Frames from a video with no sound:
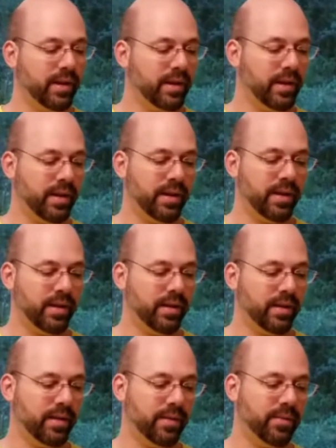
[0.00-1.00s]
and
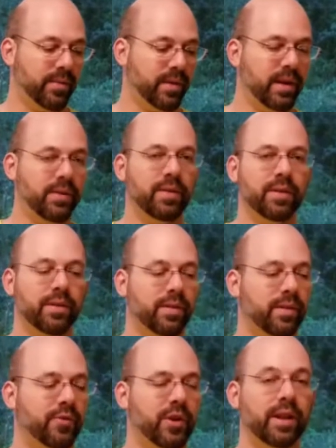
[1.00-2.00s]
even
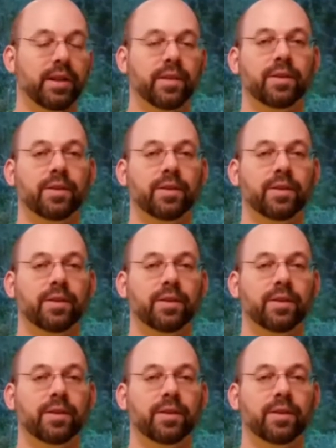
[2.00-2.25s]
the jelly